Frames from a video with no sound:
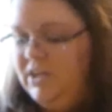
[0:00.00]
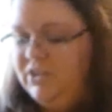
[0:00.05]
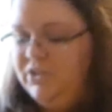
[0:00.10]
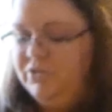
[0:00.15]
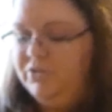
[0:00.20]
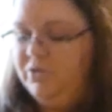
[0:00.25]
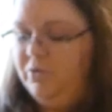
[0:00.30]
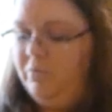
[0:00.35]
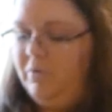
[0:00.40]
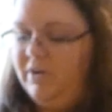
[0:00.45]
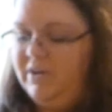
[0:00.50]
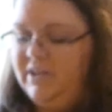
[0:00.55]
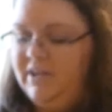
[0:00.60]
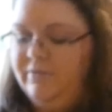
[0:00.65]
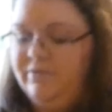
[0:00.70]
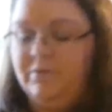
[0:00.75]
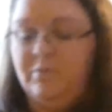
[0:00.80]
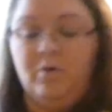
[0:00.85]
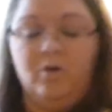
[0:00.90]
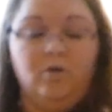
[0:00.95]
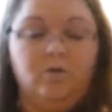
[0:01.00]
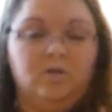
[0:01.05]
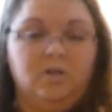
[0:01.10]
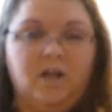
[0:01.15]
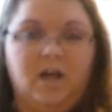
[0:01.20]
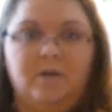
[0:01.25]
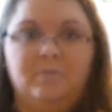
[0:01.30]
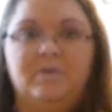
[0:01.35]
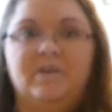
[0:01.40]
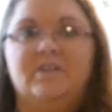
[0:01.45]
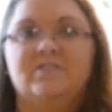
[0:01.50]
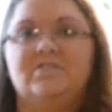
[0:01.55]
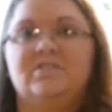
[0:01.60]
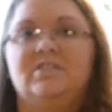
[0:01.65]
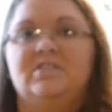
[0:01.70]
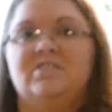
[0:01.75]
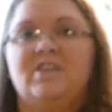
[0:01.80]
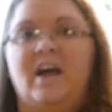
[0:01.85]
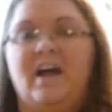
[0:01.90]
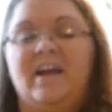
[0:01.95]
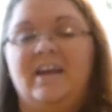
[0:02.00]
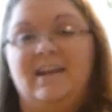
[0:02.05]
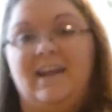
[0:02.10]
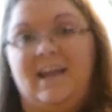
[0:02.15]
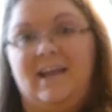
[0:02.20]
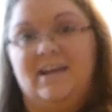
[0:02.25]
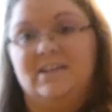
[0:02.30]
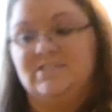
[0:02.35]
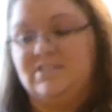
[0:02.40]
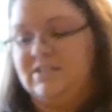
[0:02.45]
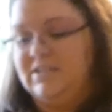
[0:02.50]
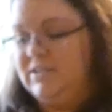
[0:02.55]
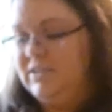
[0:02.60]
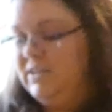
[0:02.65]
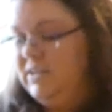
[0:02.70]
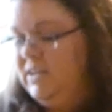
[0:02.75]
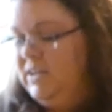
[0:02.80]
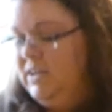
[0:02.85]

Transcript: You don't want to give them a whole lot because it is high in acid.